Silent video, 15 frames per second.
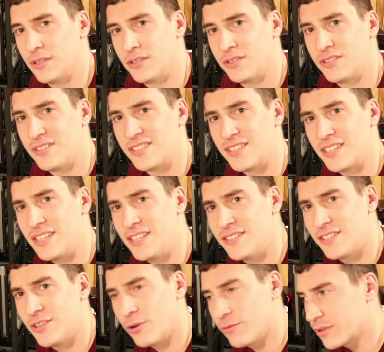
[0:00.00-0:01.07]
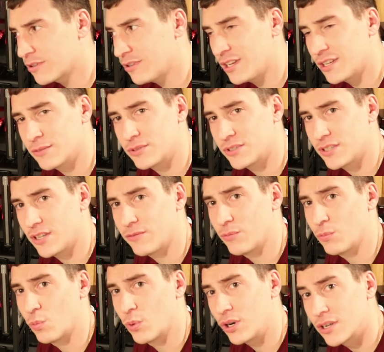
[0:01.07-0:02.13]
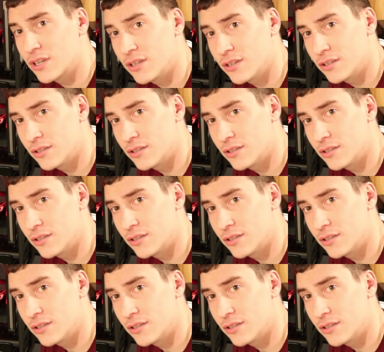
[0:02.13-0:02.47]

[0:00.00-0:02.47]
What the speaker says: Does the easy overclock stuff work?